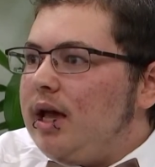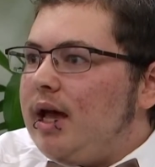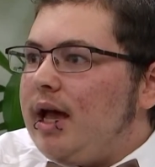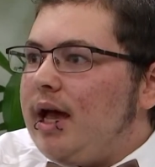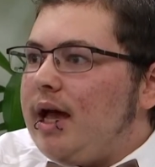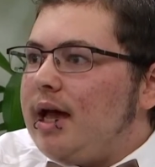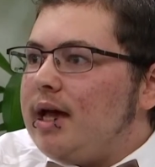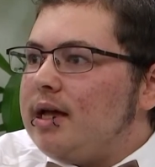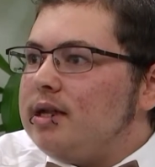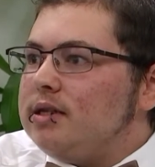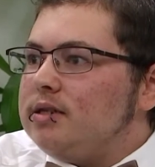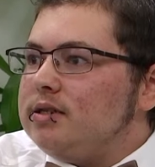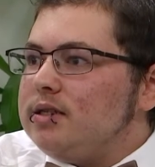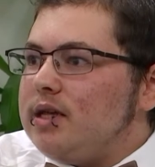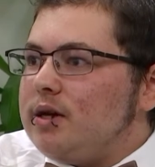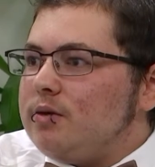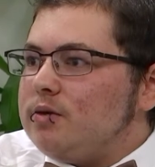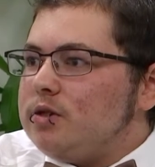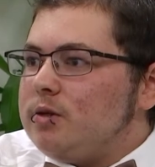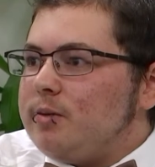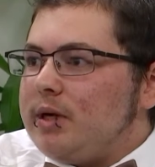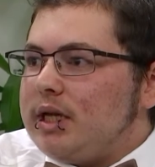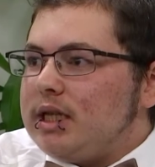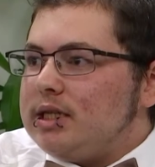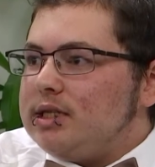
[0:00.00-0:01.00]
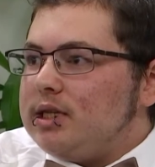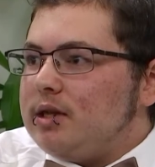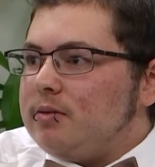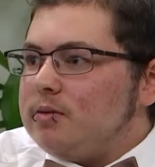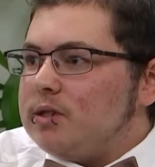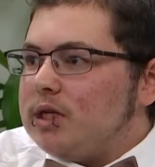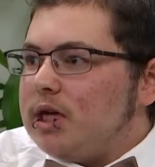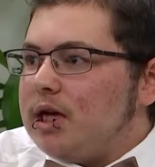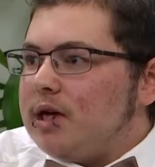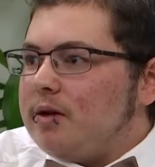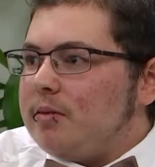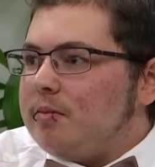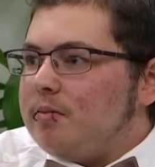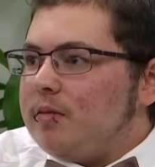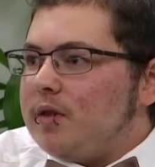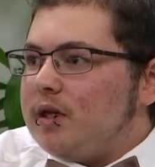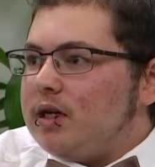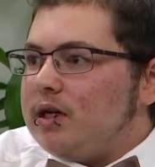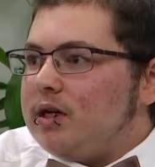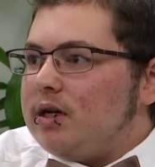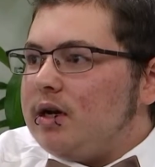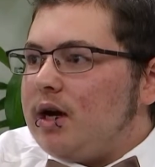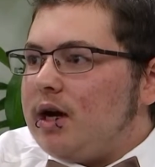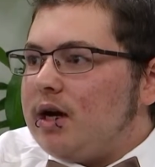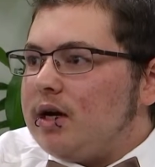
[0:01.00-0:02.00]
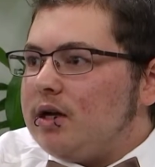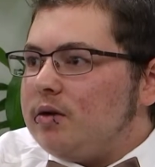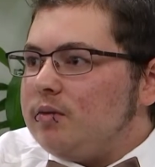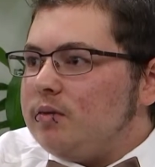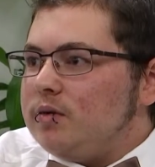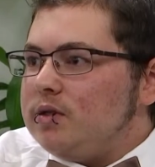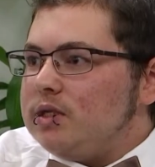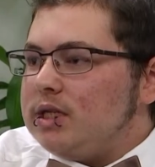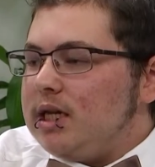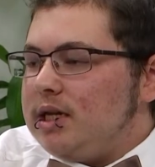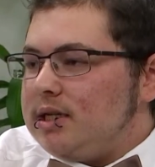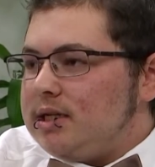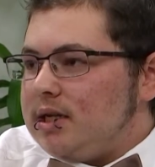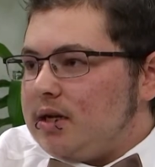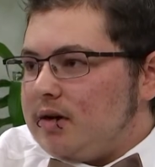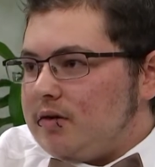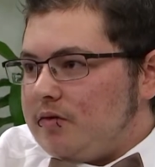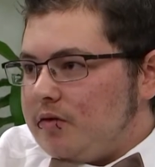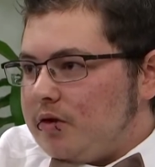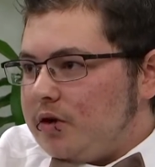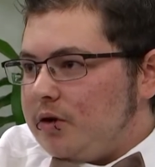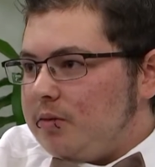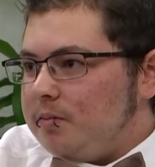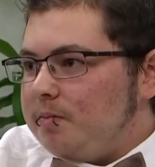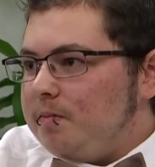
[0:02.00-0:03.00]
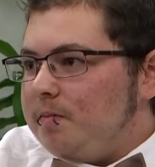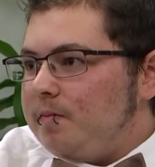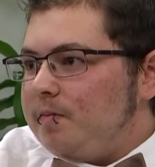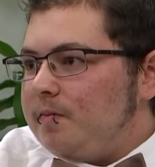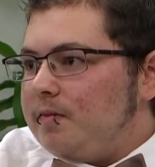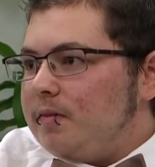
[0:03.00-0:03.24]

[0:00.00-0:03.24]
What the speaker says: and that was about the same time that I was kicked out of home.